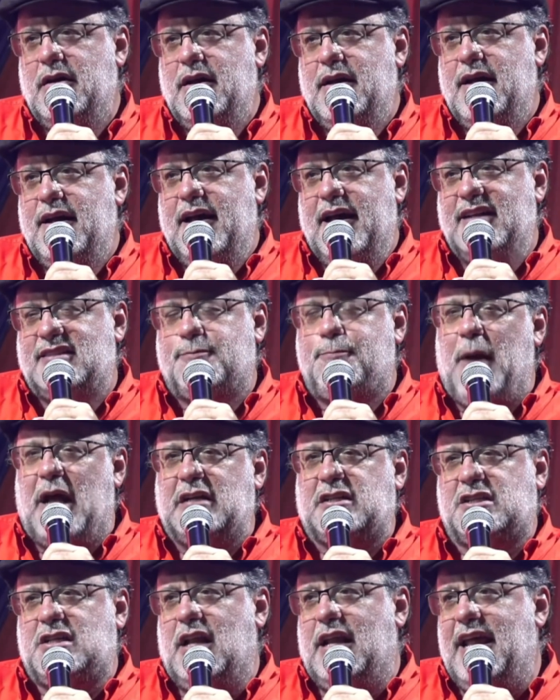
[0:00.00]

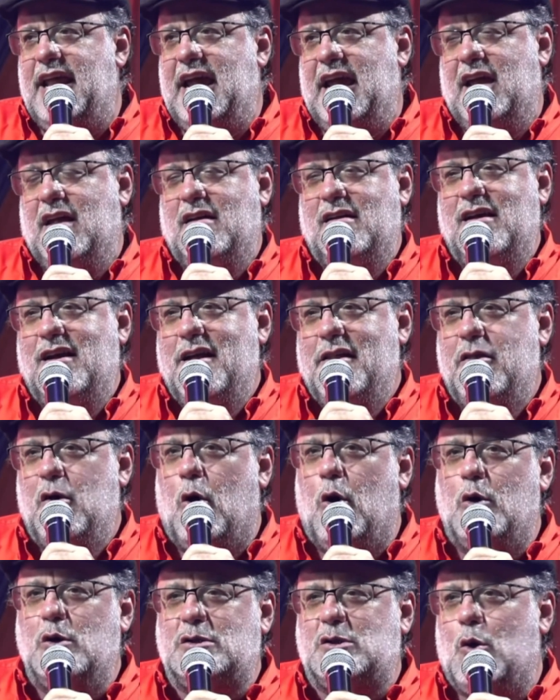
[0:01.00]
especially
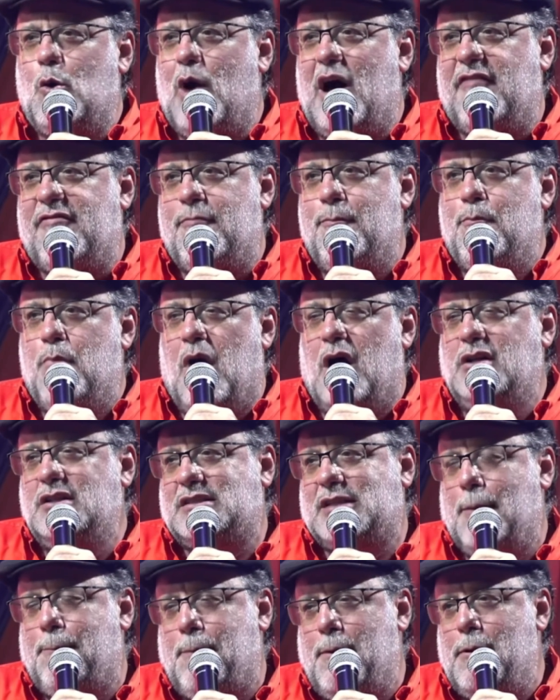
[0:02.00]
those who have
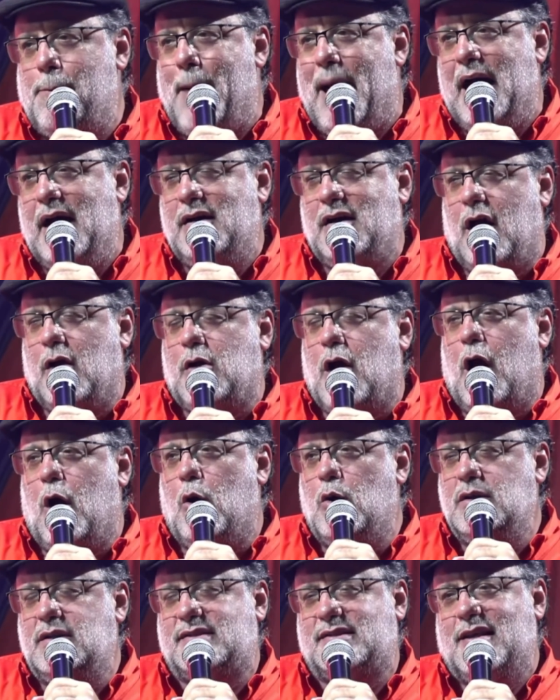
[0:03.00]
multiple bank
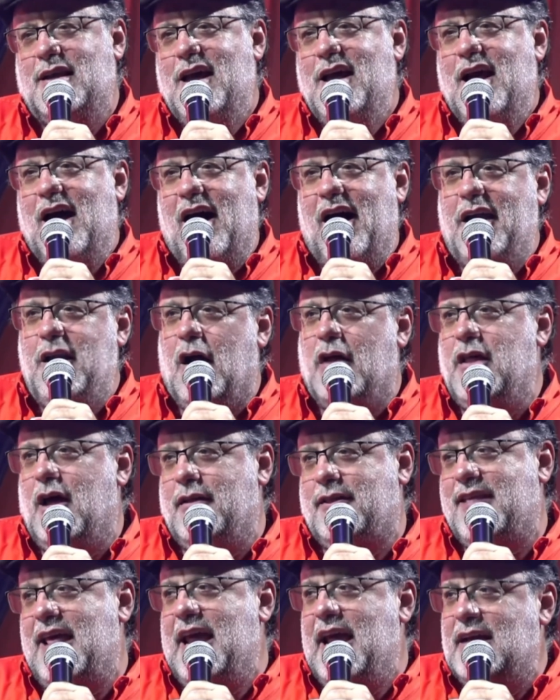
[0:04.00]
accounts and other
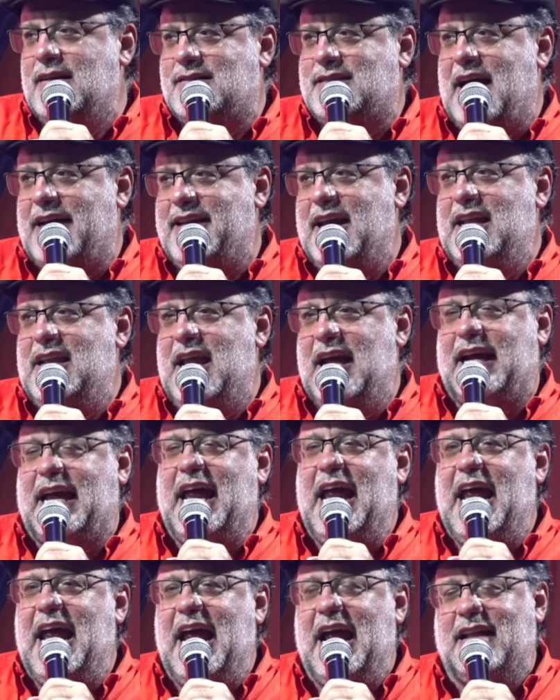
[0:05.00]
things that
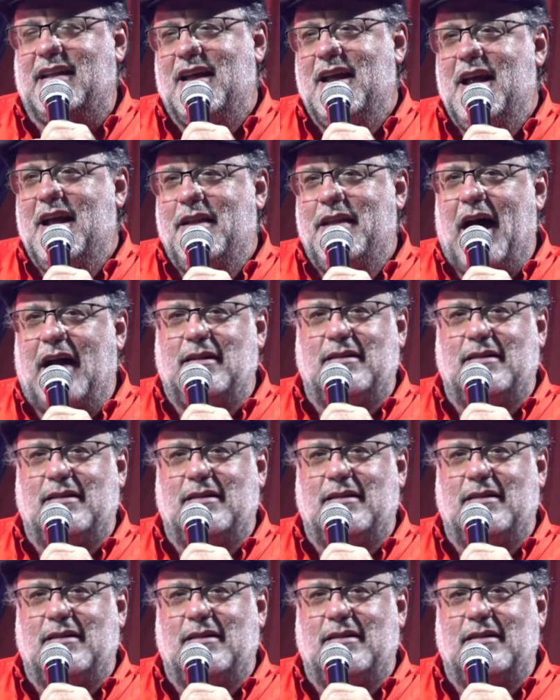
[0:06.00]
indicate that